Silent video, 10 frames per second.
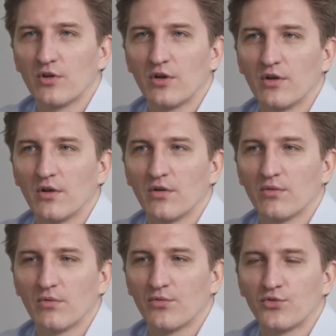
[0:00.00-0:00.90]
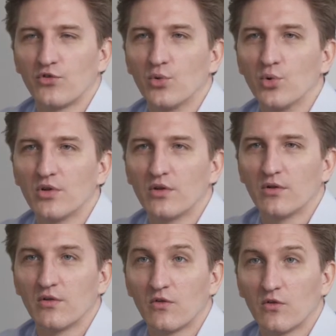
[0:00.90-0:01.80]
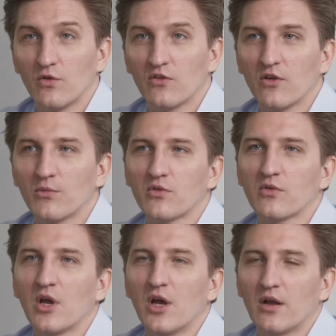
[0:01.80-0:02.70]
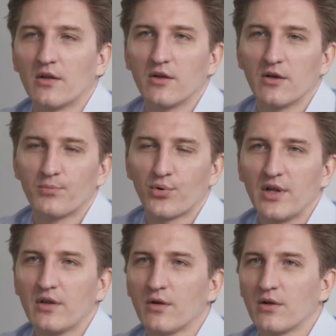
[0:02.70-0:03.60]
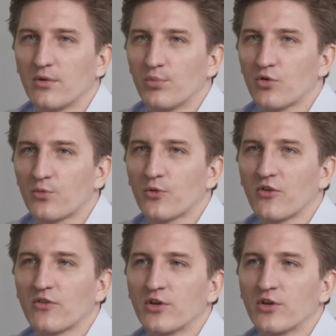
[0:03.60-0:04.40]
of two systems: the printer and the post-processing